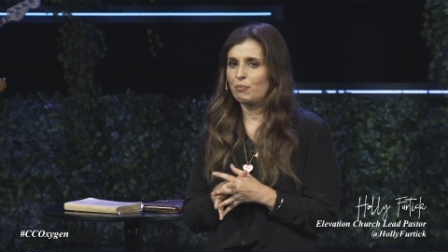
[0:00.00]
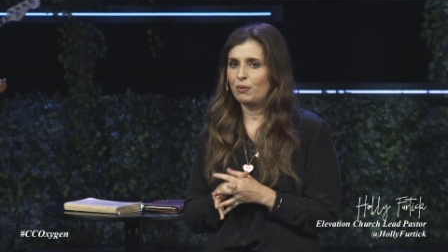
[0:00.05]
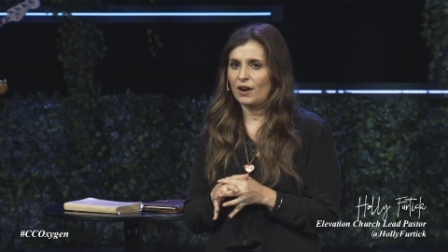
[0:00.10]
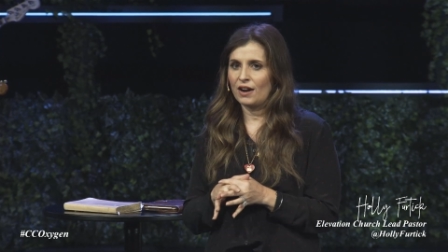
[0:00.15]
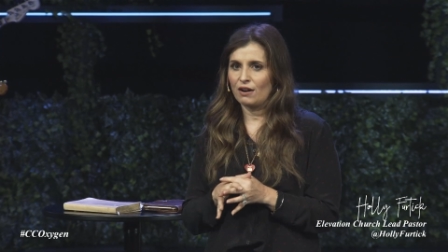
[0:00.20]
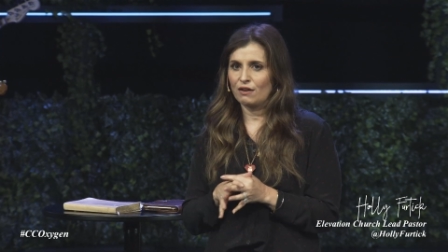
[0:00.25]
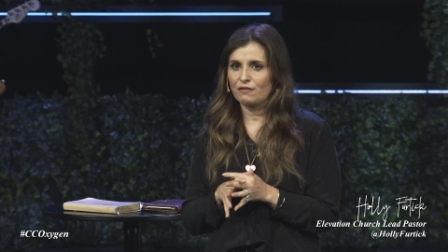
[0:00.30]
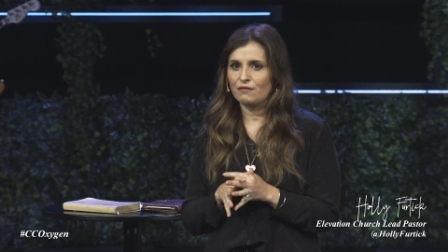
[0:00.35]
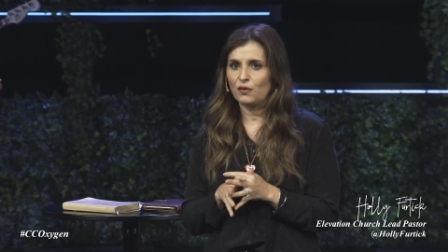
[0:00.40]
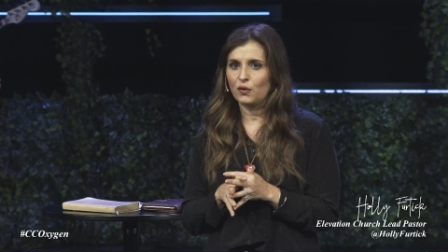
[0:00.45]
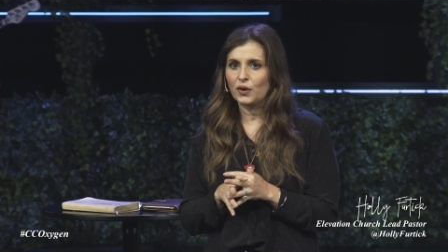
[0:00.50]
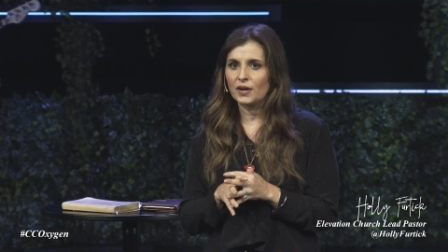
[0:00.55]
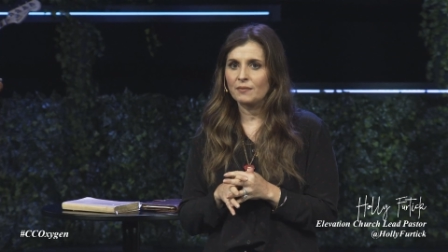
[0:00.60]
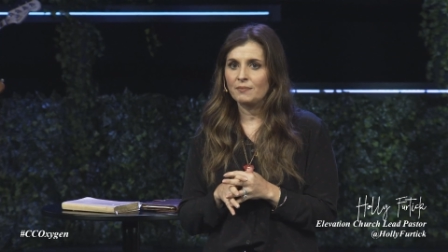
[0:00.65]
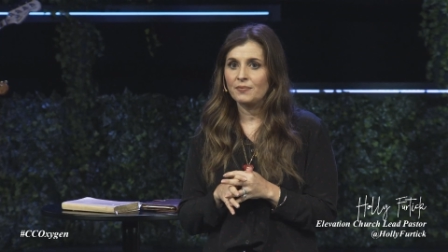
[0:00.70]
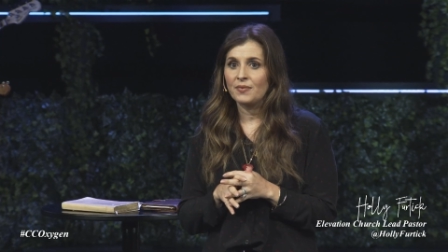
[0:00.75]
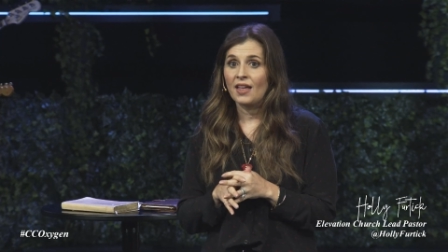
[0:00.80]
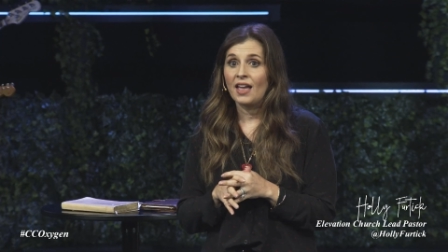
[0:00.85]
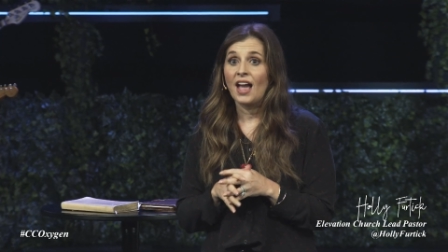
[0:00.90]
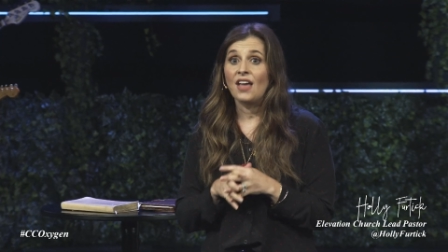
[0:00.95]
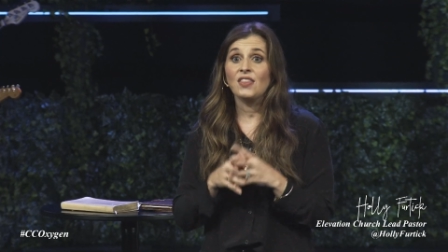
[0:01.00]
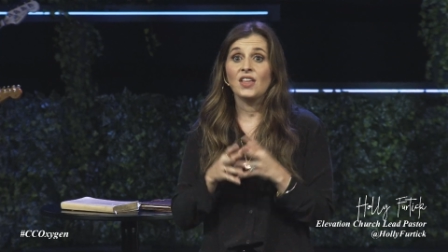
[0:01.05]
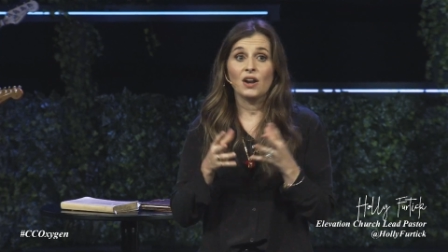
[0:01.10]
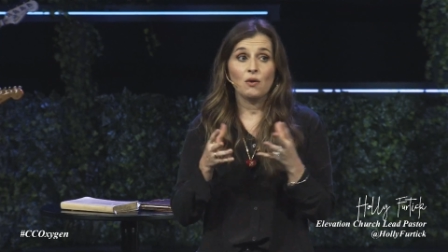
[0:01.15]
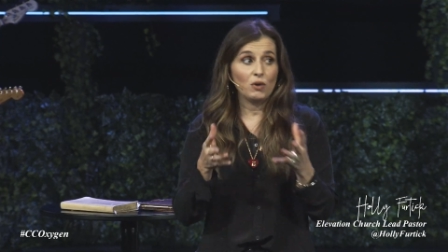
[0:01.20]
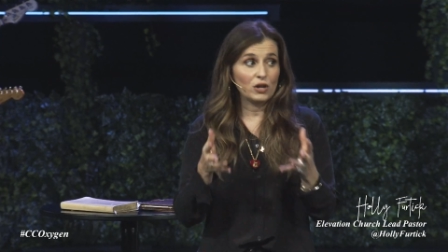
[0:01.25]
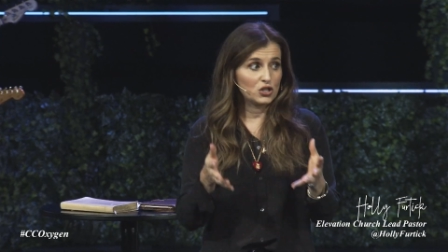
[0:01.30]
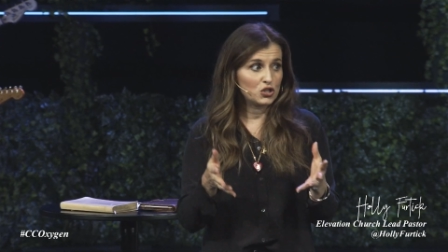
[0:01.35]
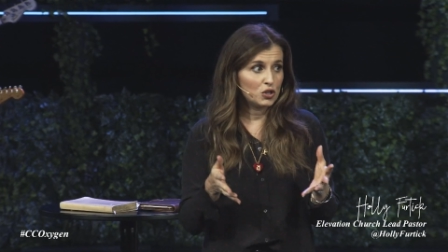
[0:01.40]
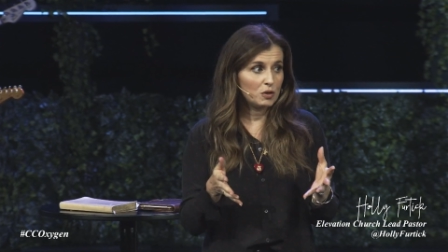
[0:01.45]
prayer for. And then I
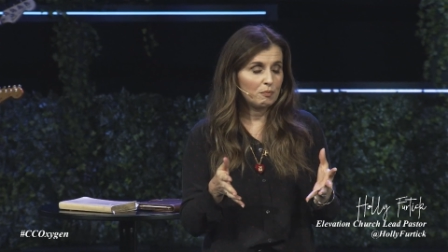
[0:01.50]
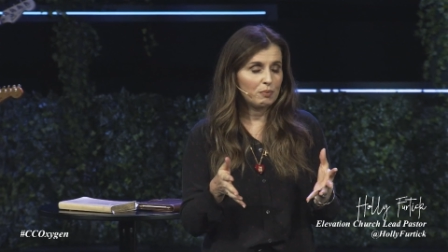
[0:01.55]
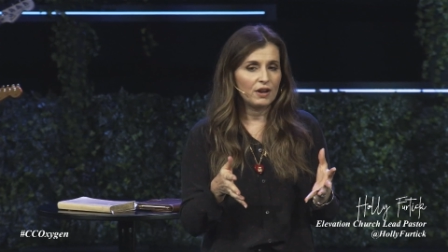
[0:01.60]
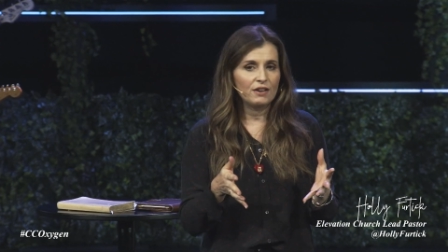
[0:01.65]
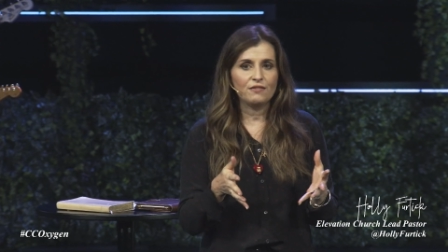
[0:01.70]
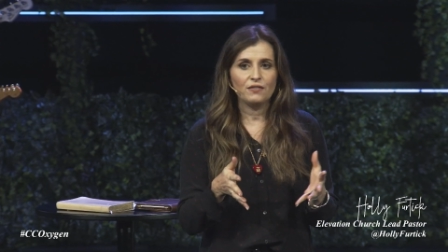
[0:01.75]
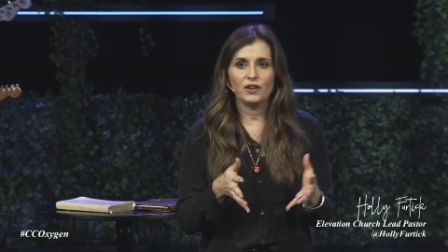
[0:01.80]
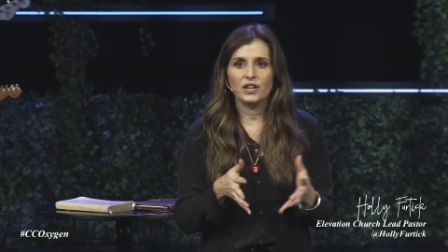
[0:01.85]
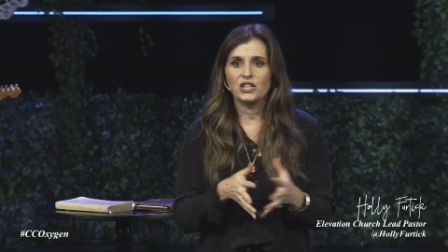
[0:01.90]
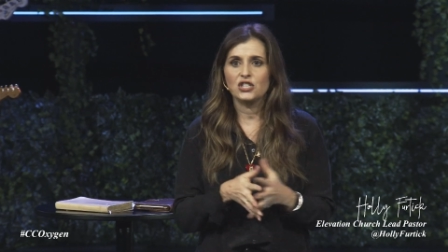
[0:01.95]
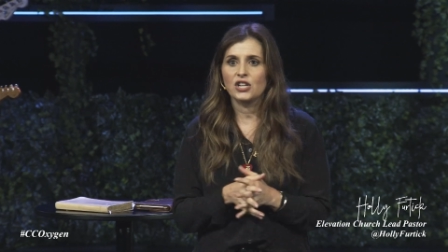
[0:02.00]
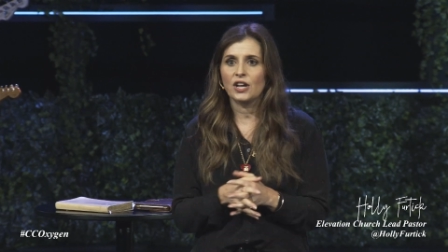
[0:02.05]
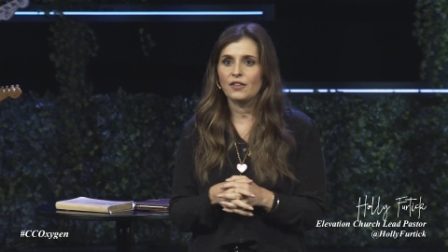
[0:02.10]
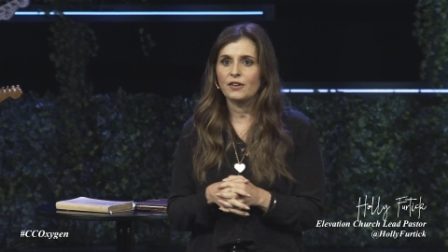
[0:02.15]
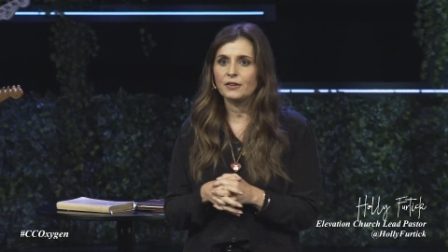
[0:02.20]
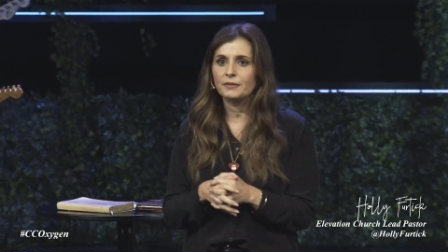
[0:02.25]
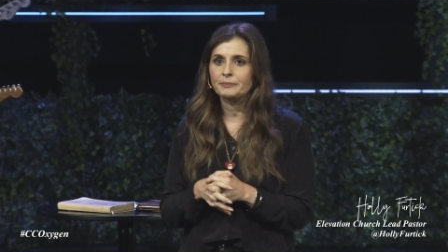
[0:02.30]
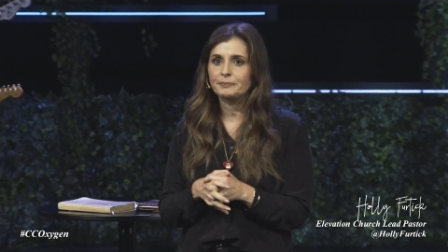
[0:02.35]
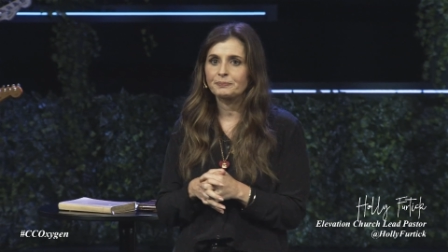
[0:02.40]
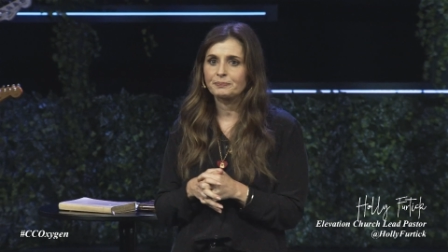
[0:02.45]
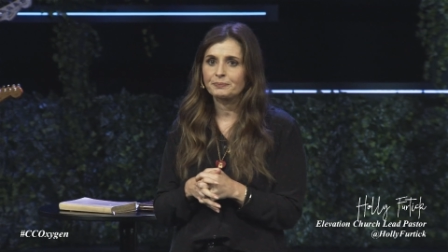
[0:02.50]
want you to pray for each other.